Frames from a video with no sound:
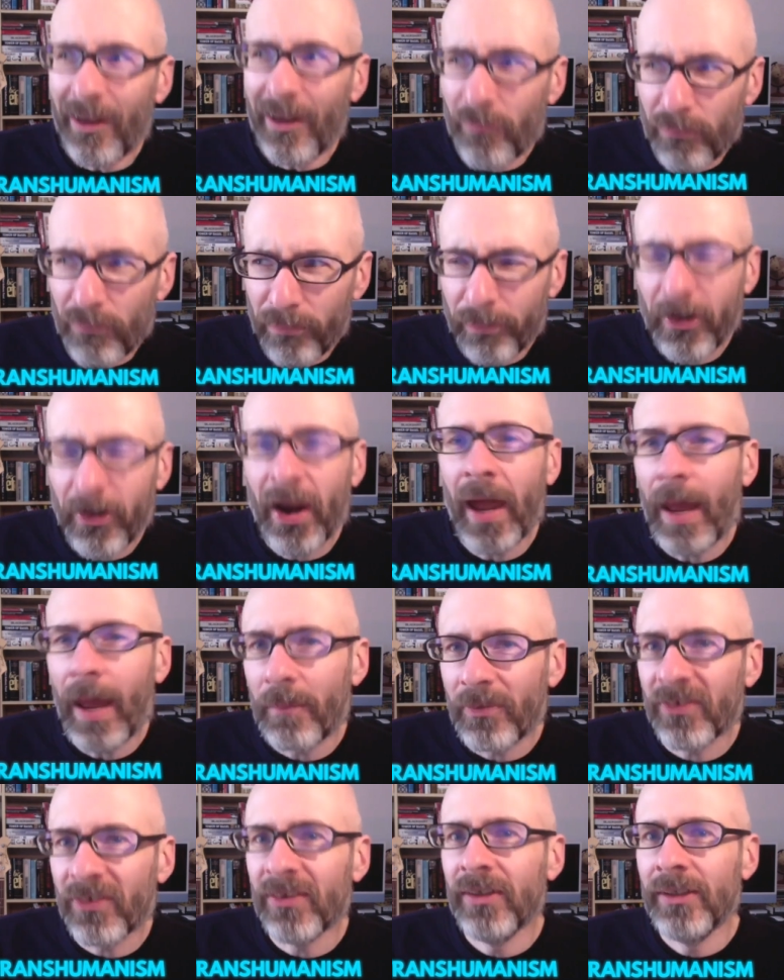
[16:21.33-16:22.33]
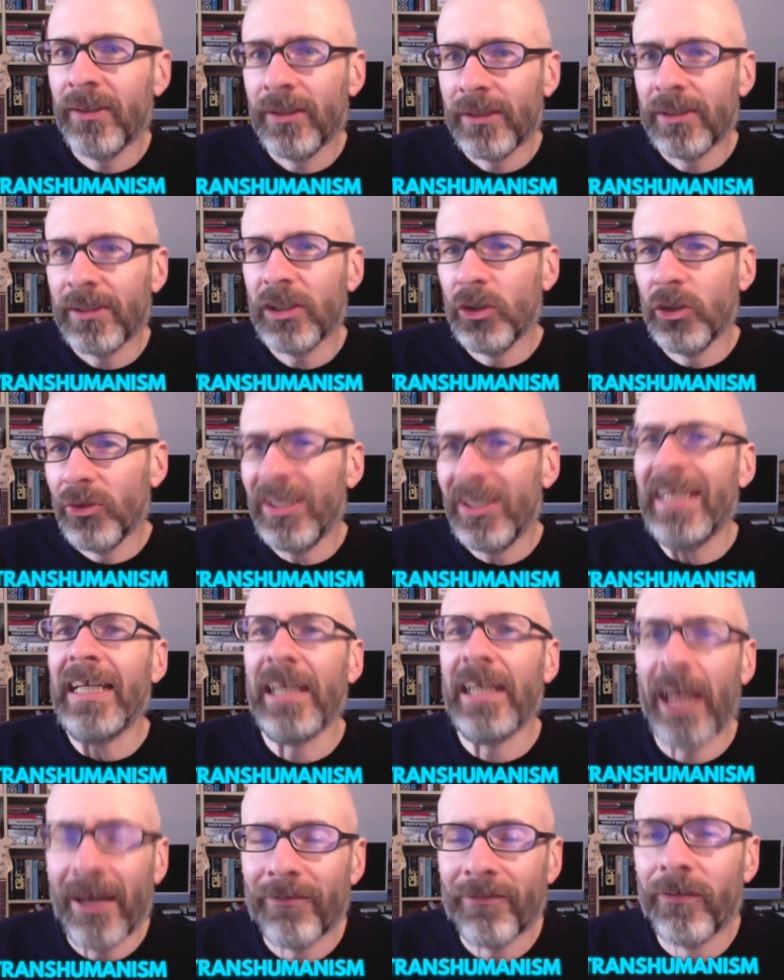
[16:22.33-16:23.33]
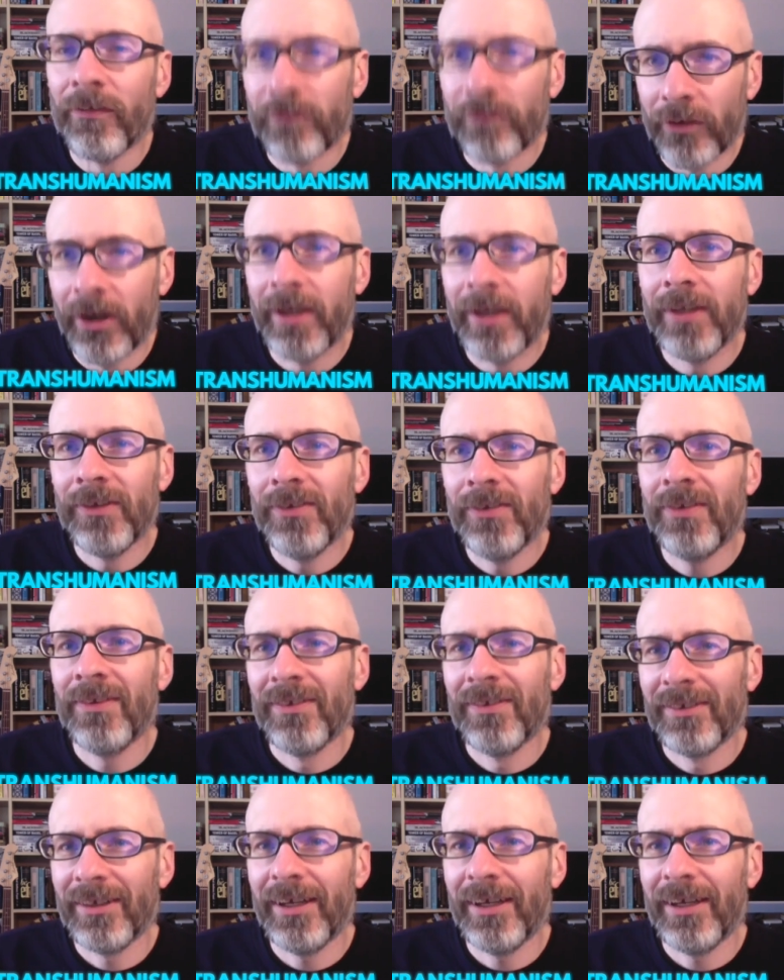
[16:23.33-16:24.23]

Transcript: perhaps unique enough a phrase